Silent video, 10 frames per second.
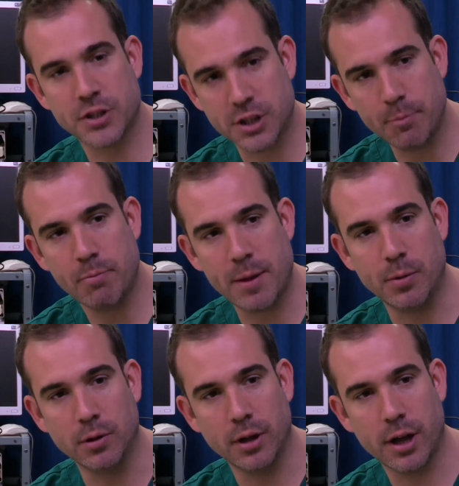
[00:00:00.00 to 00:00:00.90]
for some
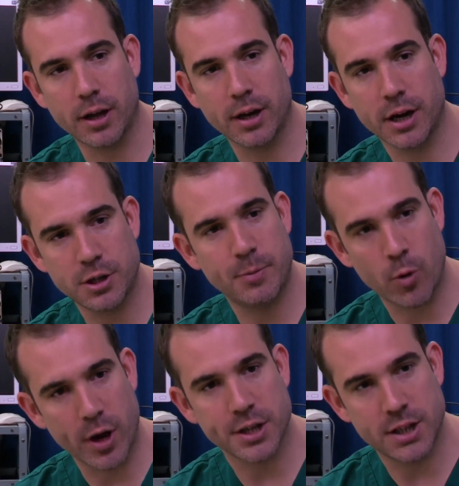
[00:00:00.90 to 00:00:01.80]
people, it can actually be
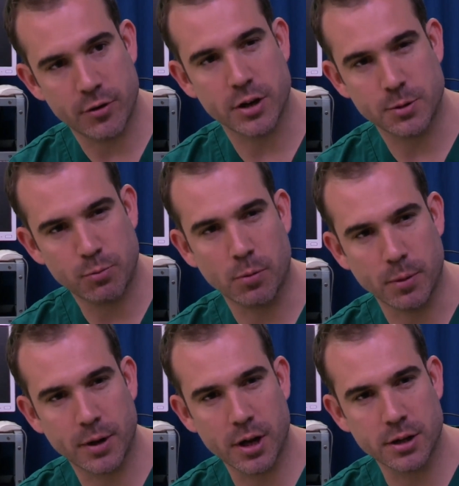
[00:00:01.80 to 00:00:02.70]
quite a serious
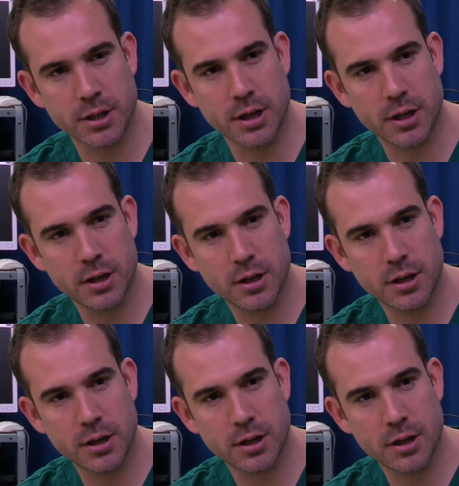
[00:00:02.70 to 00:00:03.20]
problem, can't it?